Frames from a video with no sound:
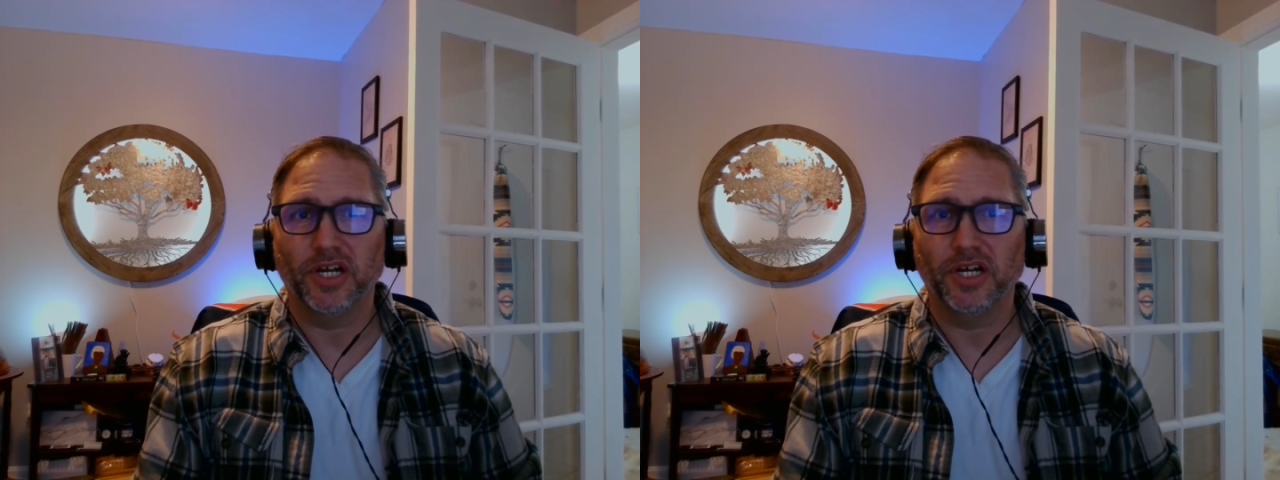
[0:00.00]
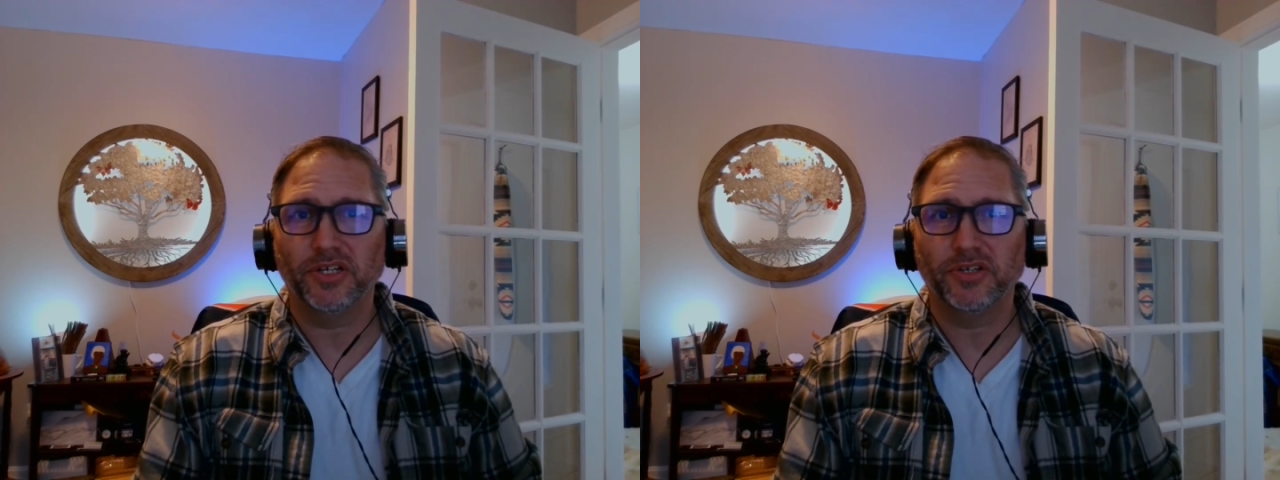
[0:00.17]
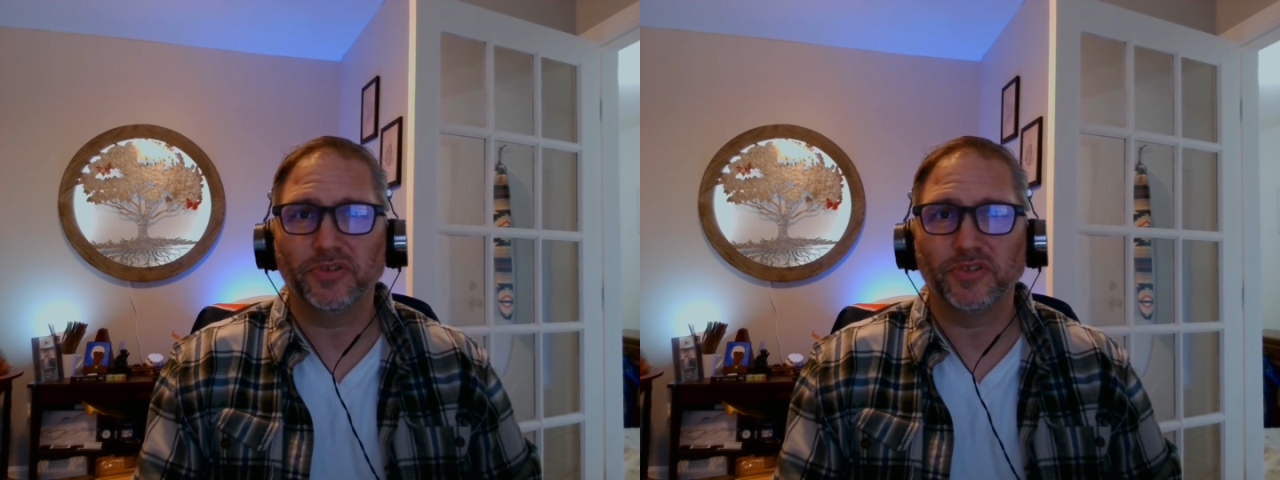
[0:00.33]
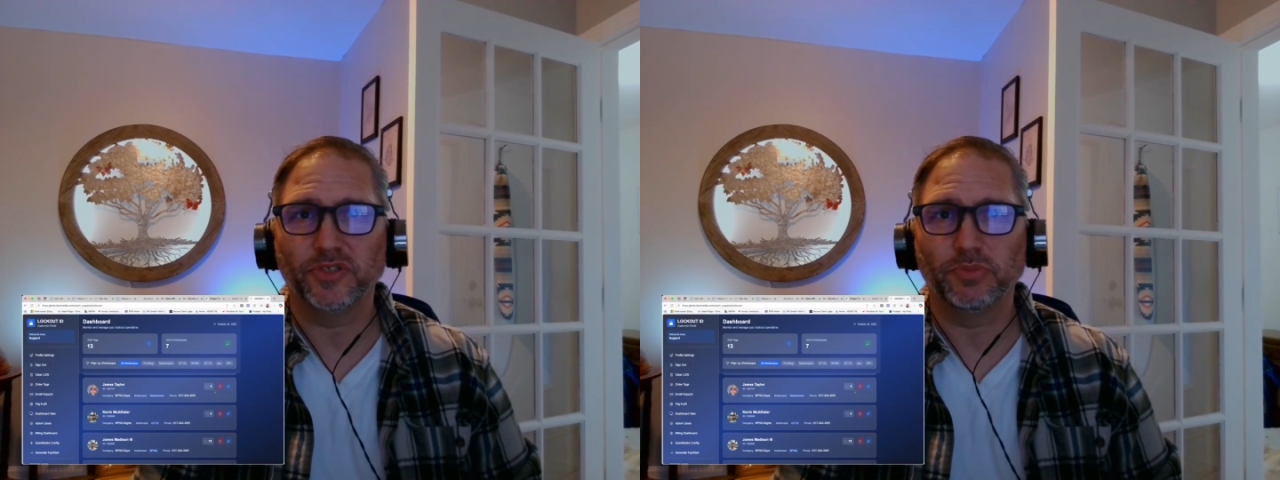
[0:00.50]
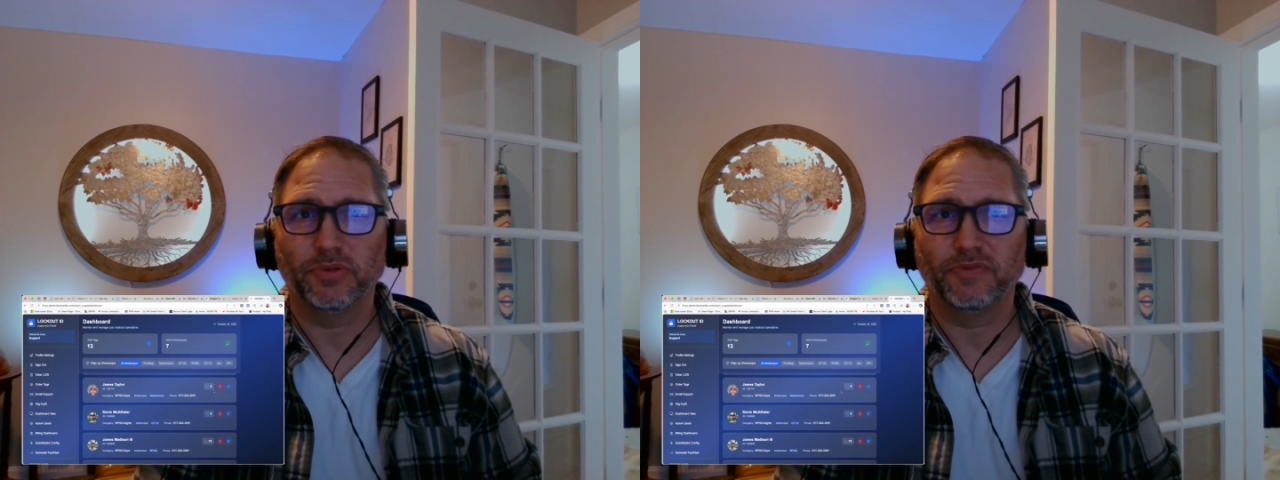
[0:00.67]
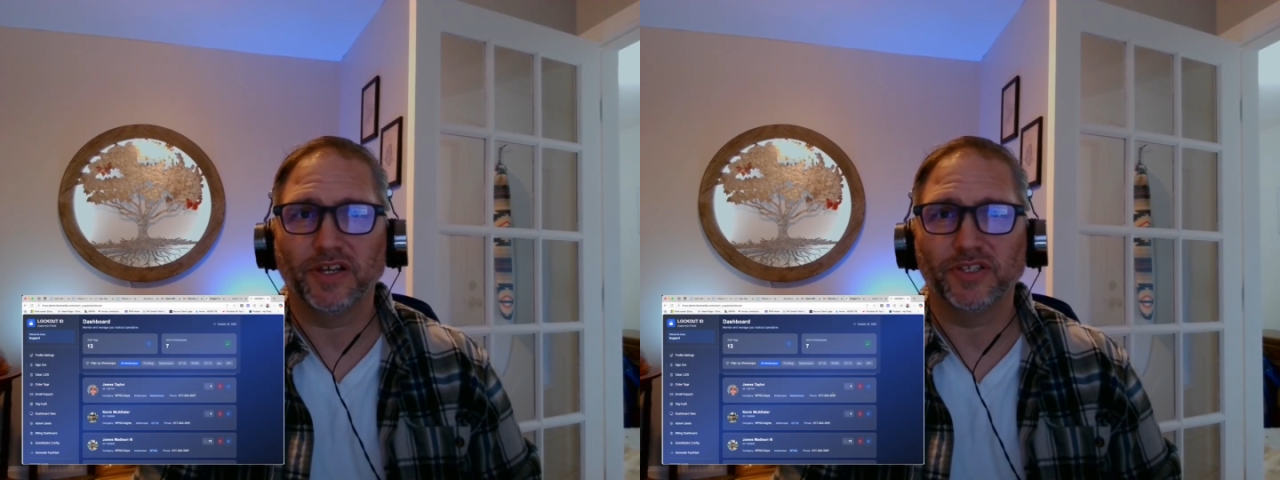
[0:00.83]
under the
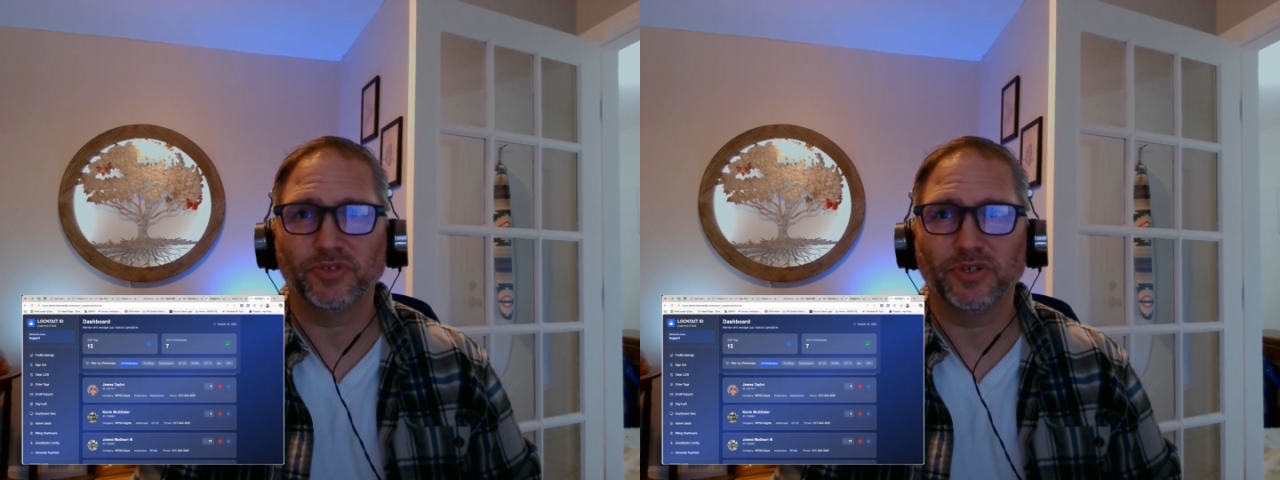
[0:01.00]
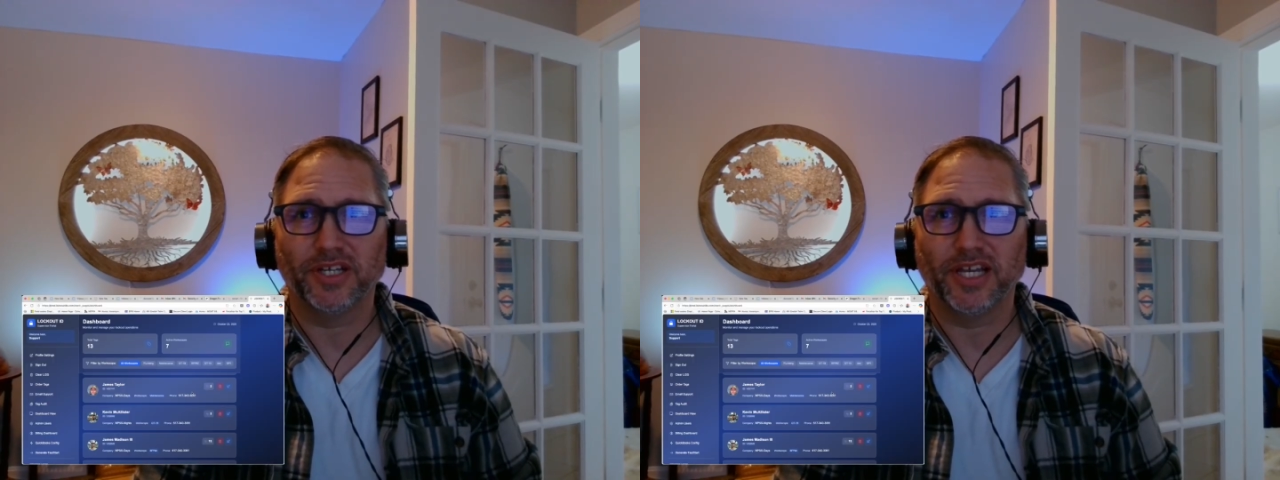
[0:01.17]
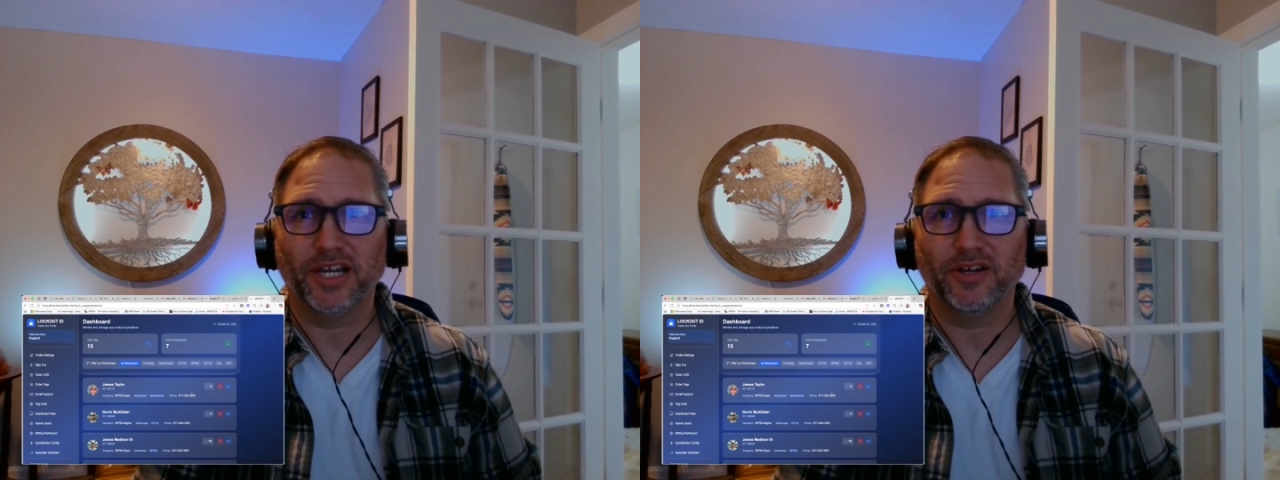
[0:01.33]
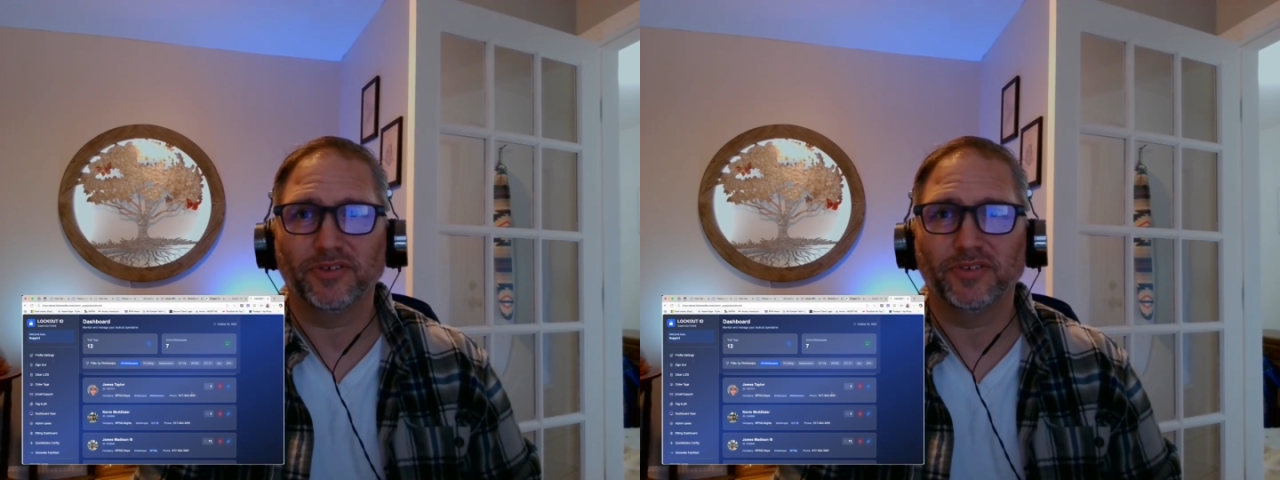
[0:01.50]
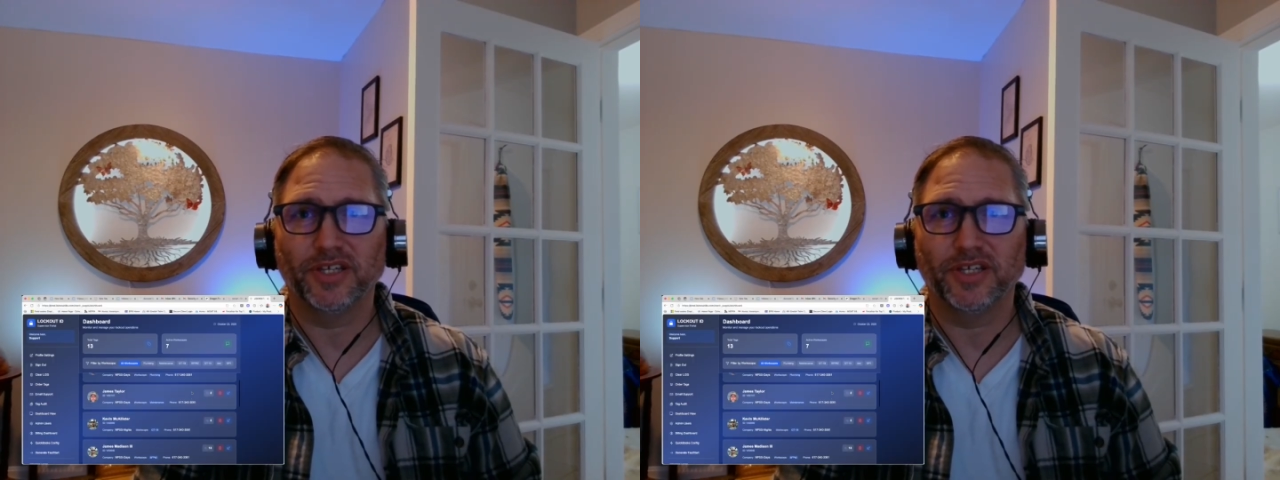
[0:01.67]
Supervisor account